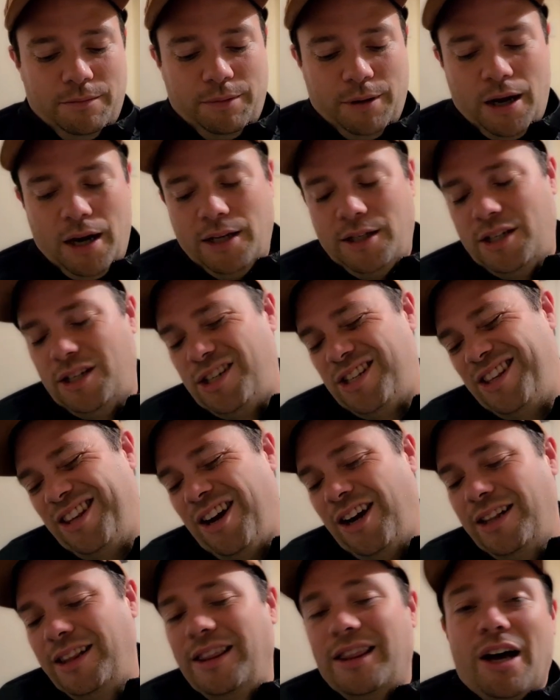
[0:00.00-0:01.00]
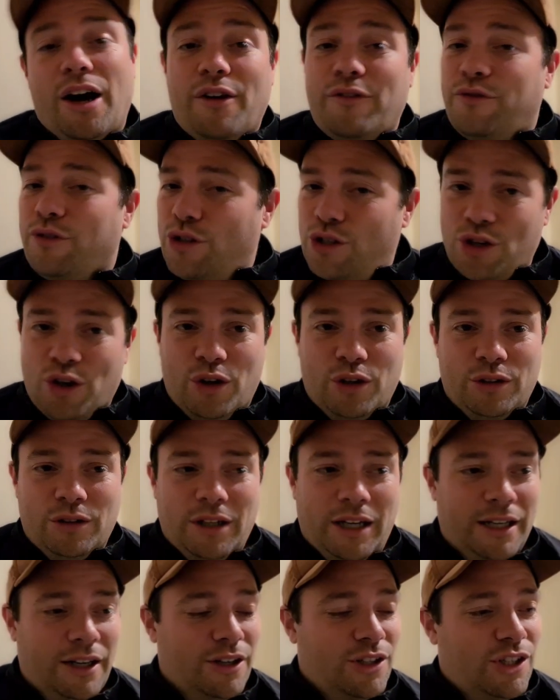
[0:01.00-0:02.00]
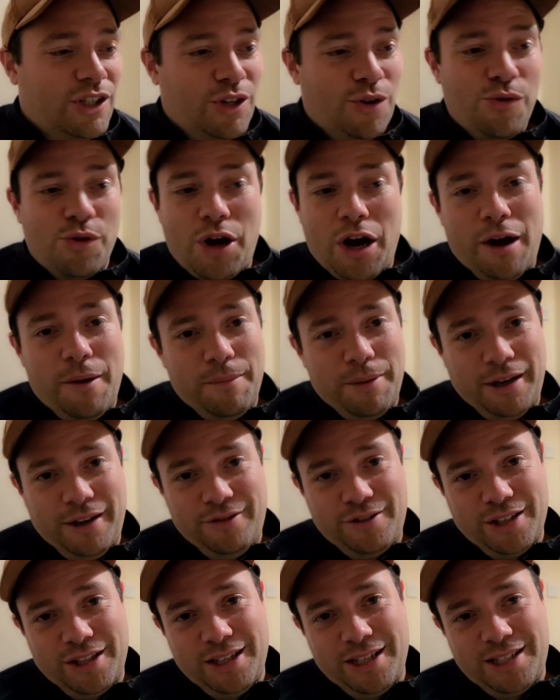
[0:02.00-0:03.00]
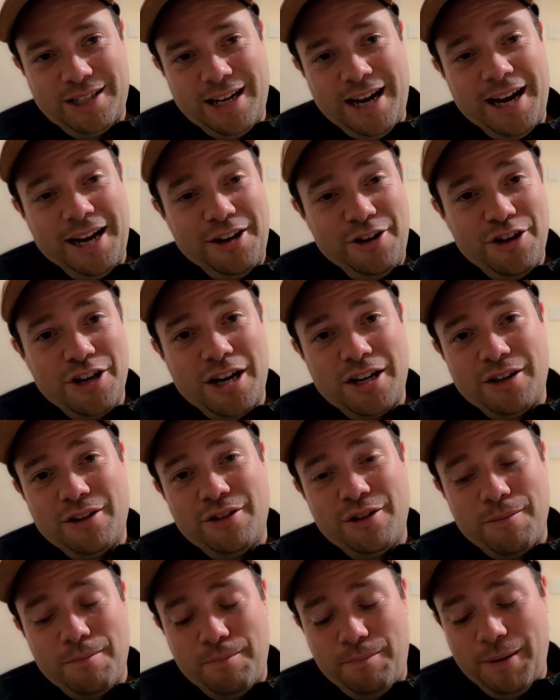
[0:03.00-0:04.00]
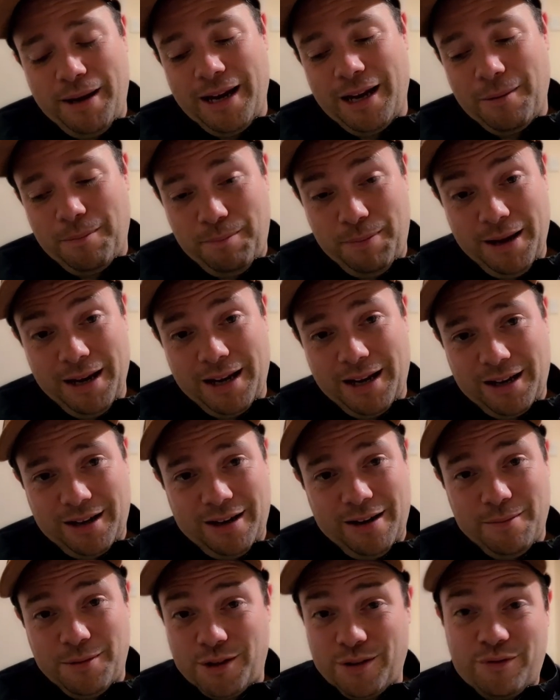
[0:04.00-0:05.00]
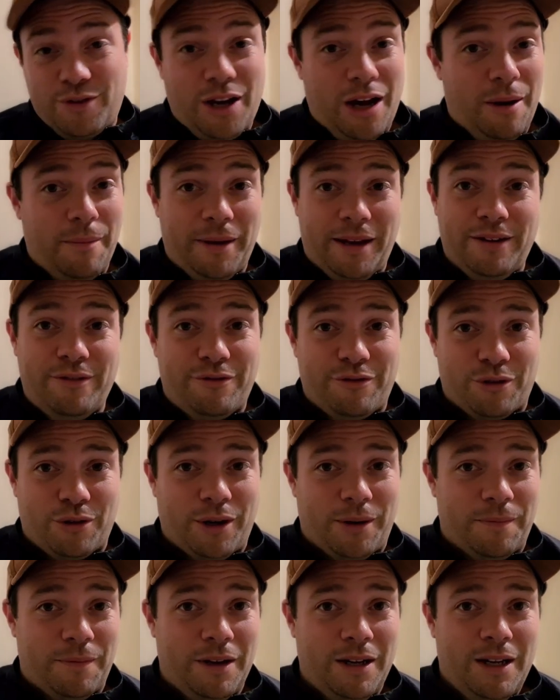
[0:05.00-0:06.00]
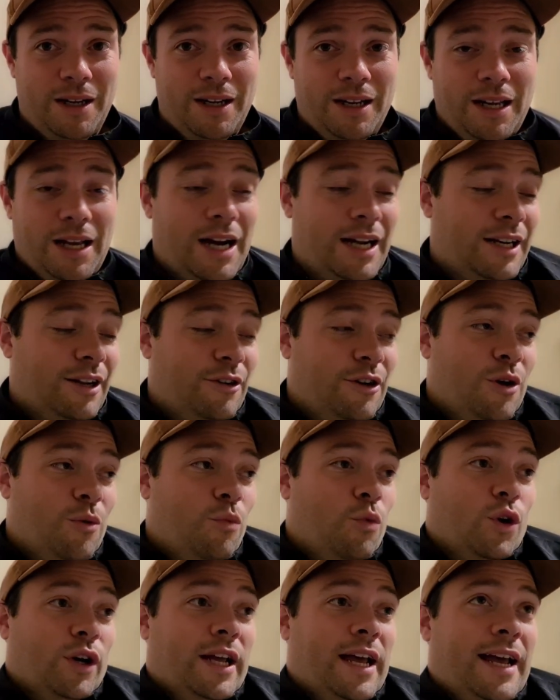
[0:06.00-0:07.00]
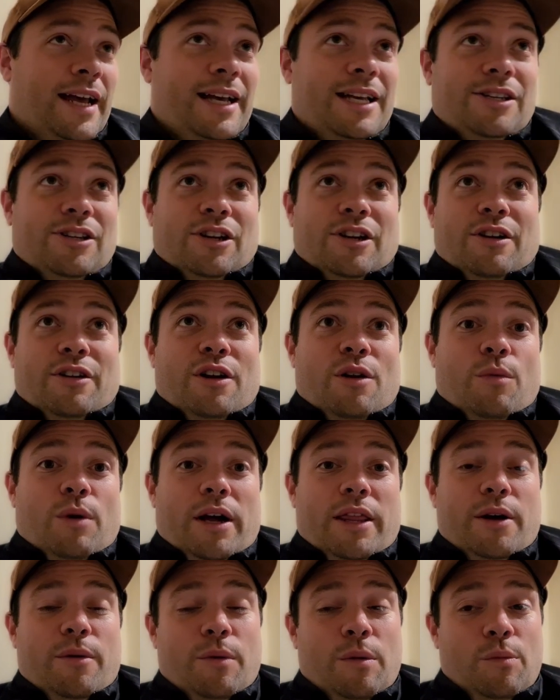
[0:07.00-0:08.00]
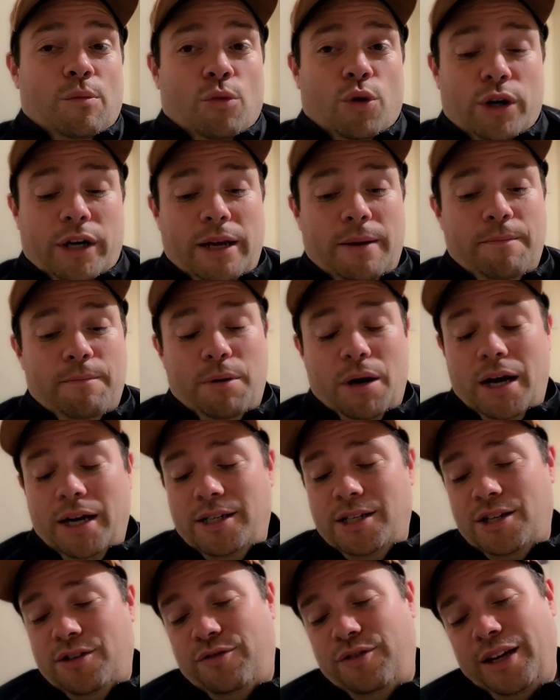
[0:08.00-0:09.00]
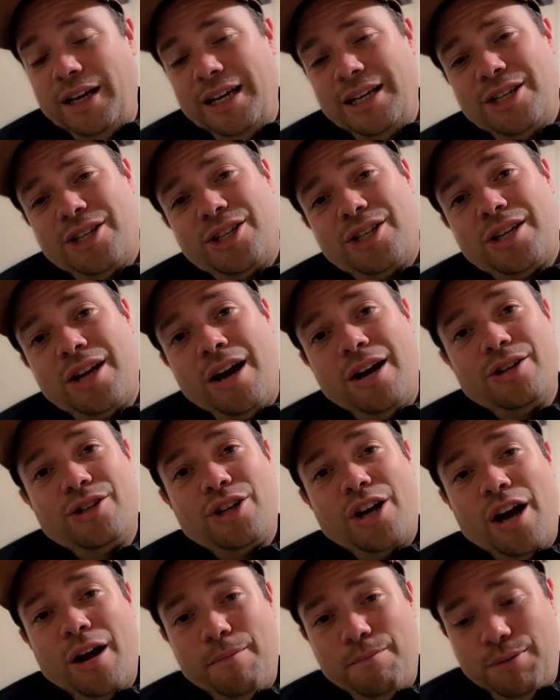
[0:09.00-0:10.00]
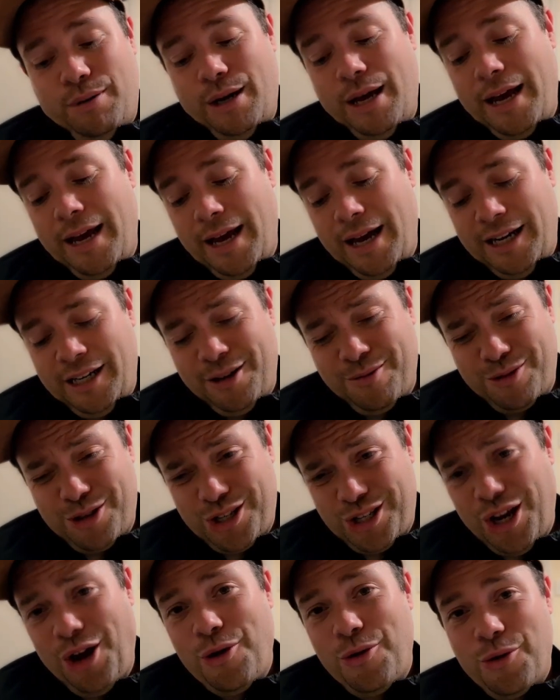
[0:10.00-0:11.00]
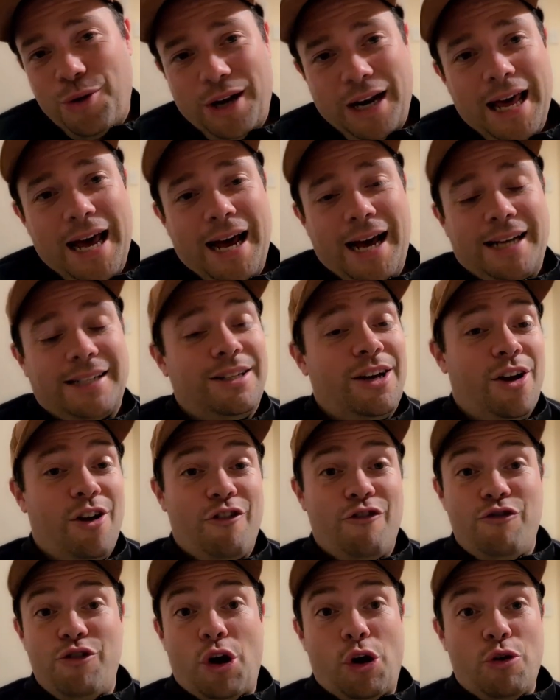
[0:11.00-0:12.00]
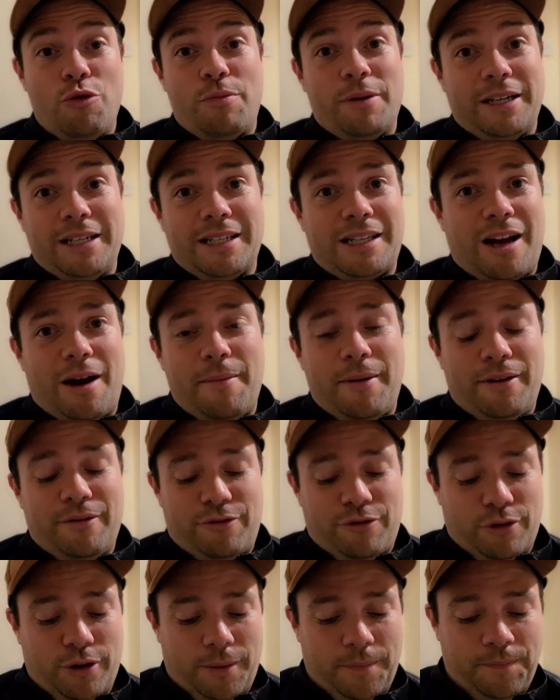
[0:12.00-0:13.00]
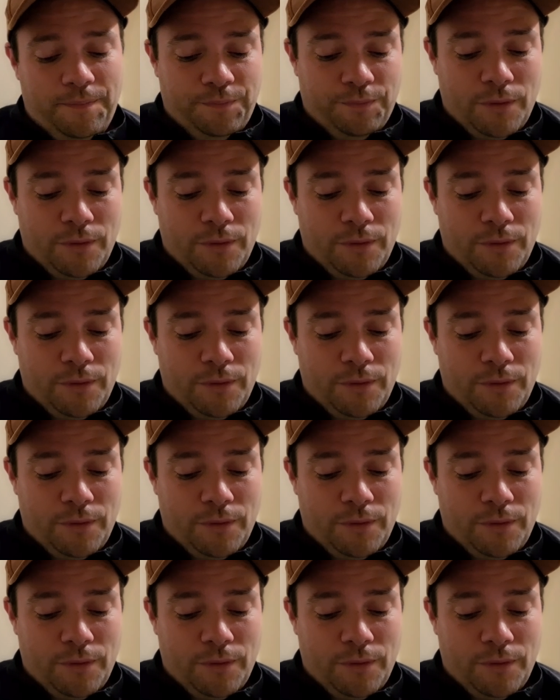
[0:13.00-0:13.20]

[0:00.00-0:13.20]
But I love Son, and I still can't believe to this day none of the big clubs have come in for him. I don't know what it is. I don't know why they wouldn't want him, but I just think he's such a player, and I'm so glad nobody's come in for him.